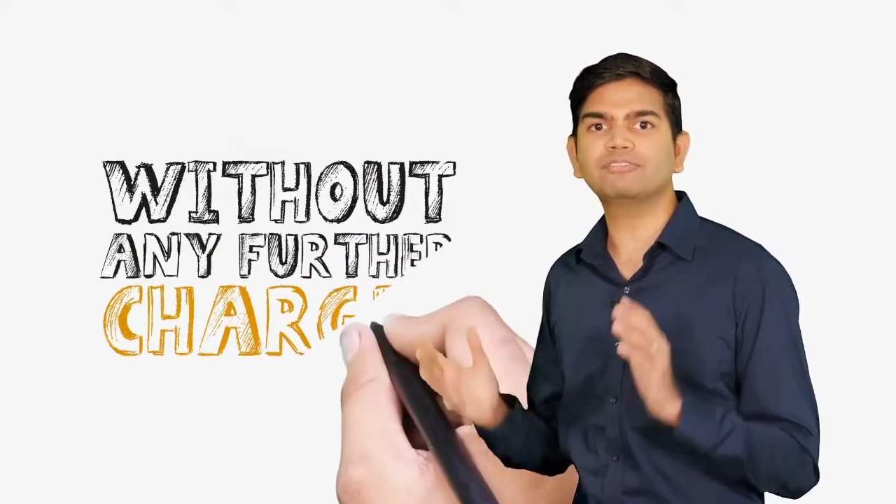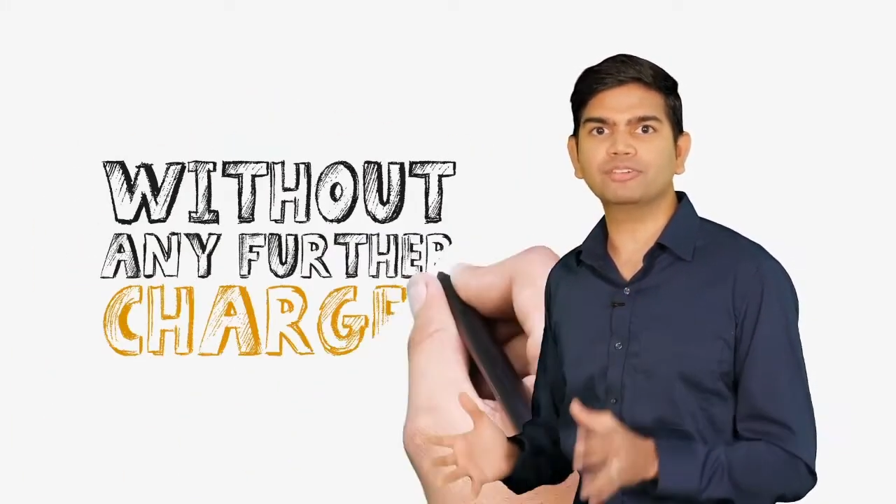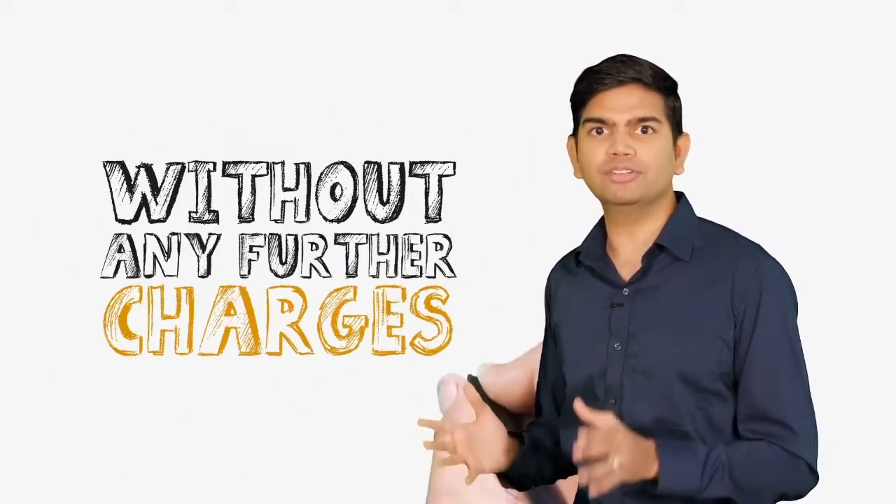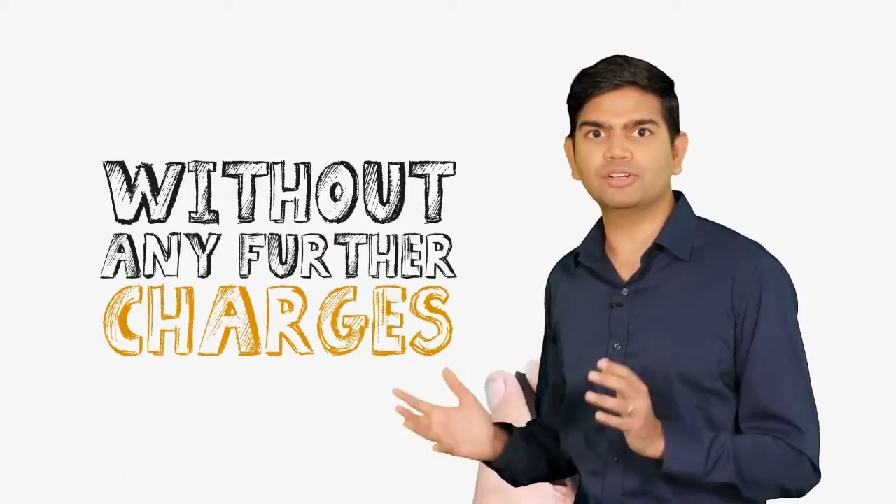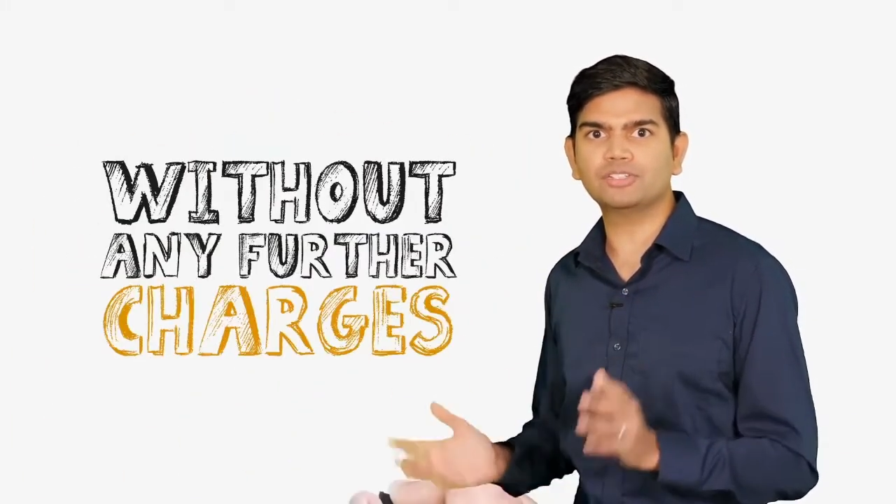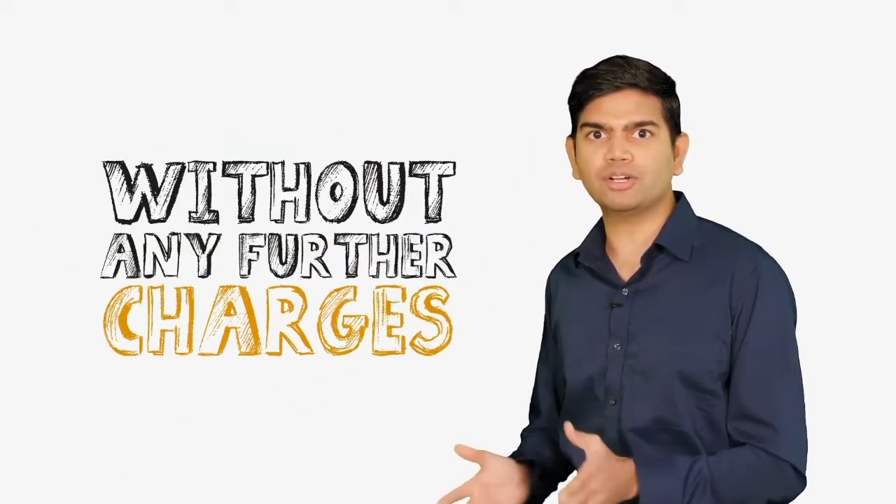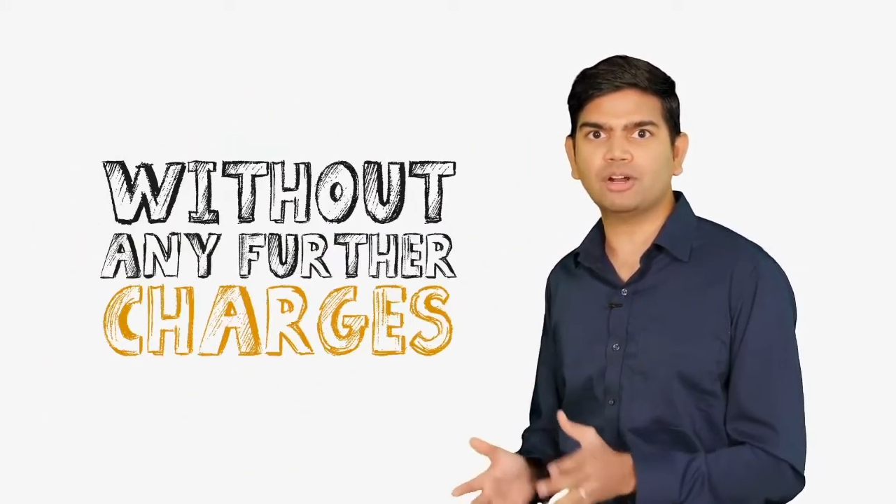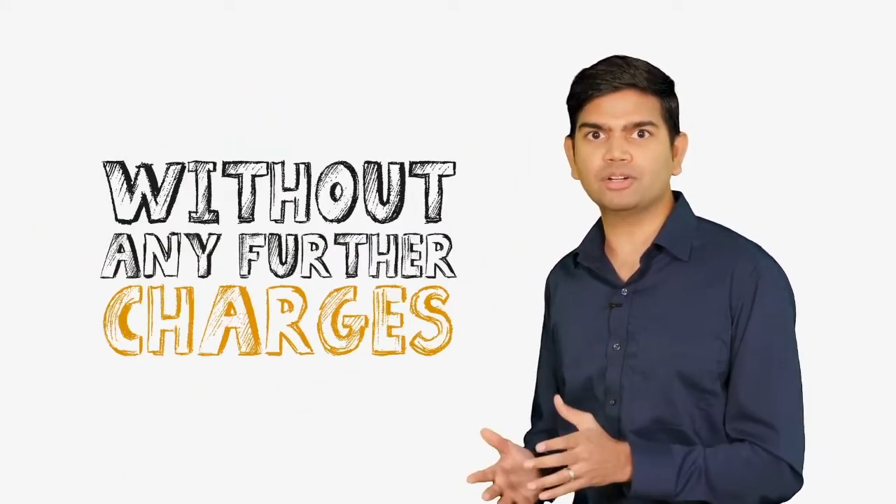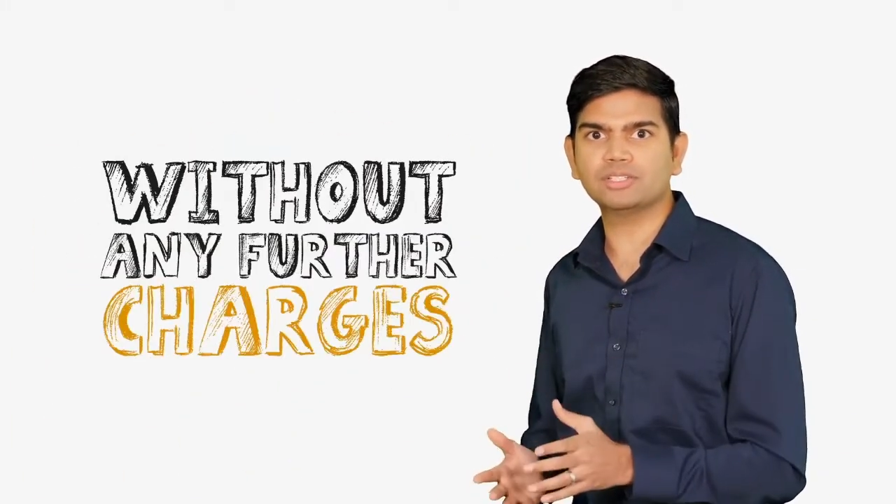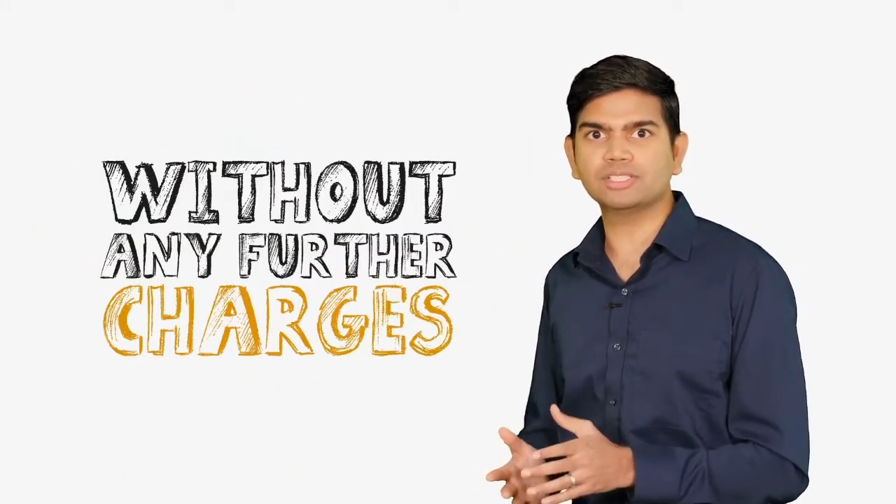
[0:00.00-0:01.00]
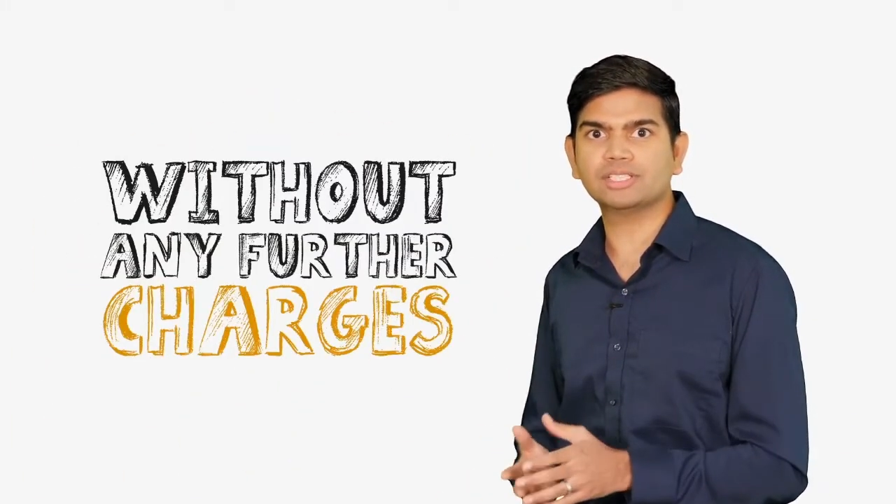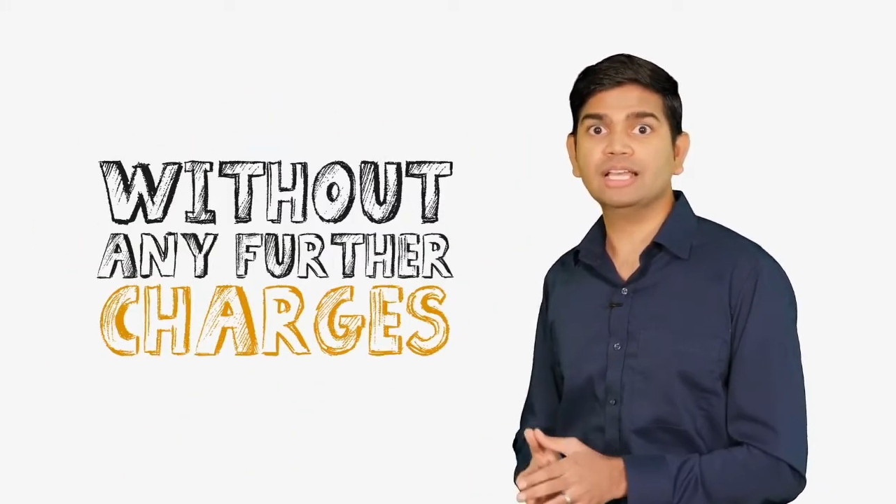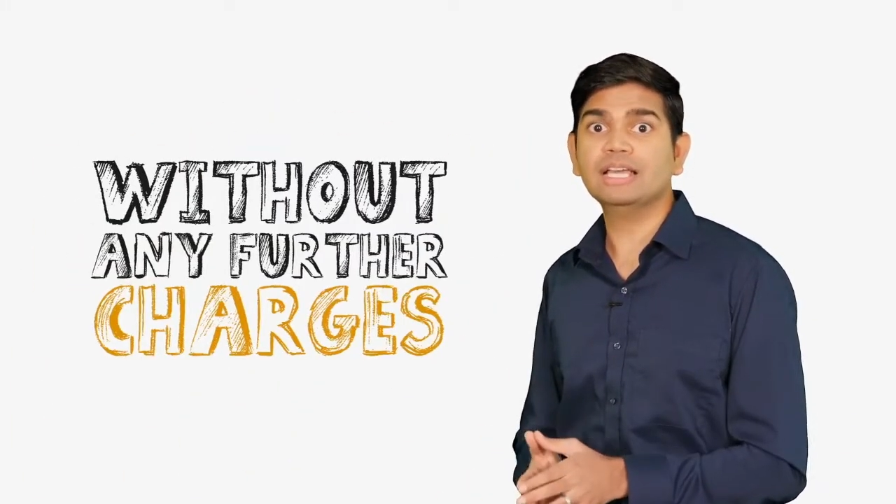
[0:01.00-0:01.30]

further charges.